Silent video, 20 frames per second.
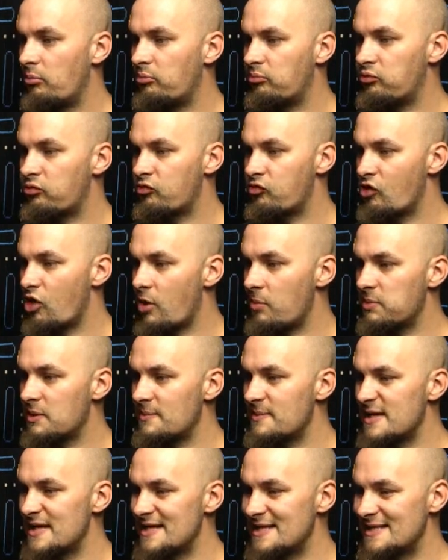
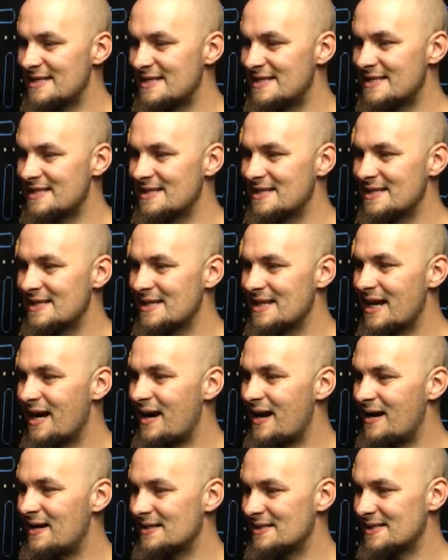Problem is,
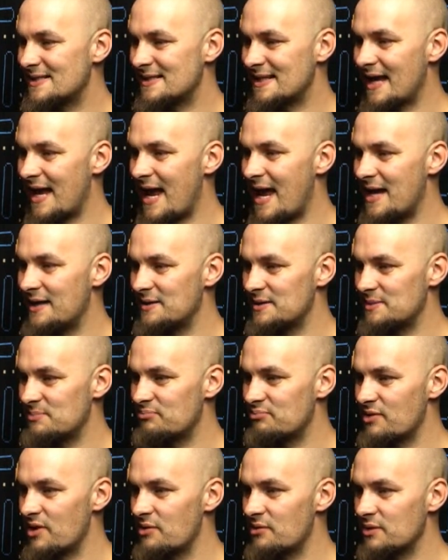our scanner's
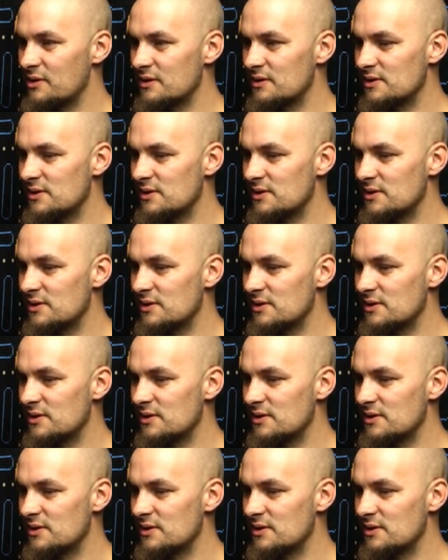broken,